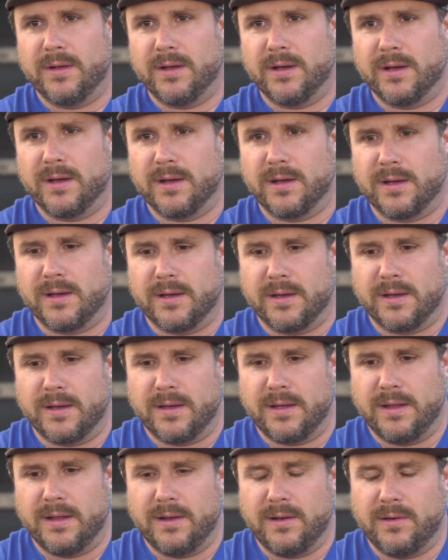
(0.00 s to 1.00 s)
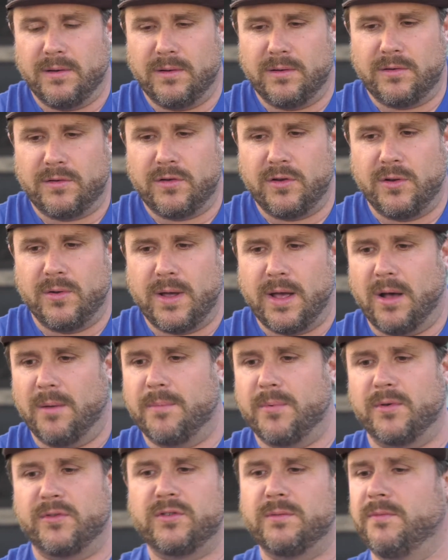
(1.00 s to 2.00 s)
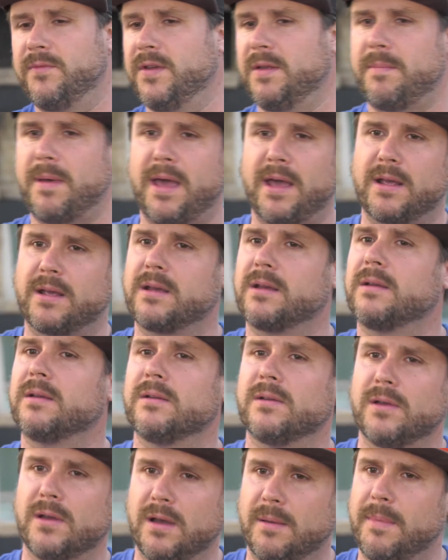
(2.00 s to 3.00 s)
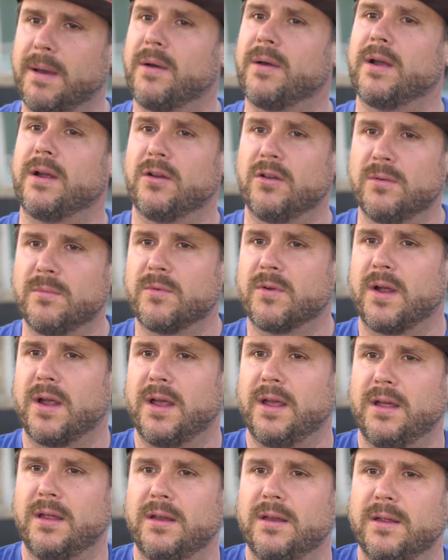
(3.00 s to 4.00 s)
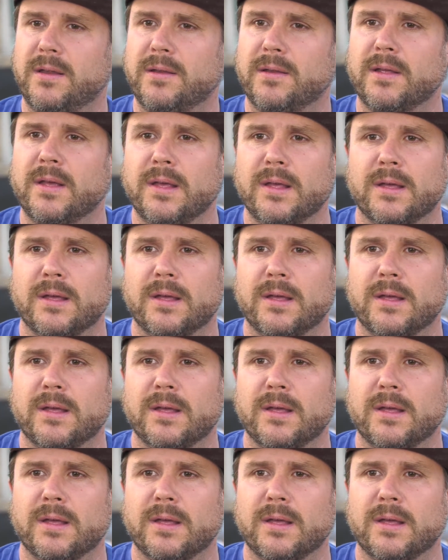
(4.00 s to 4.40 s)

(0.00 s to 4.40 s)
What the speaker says: to help with some feedback about heirloom grain, and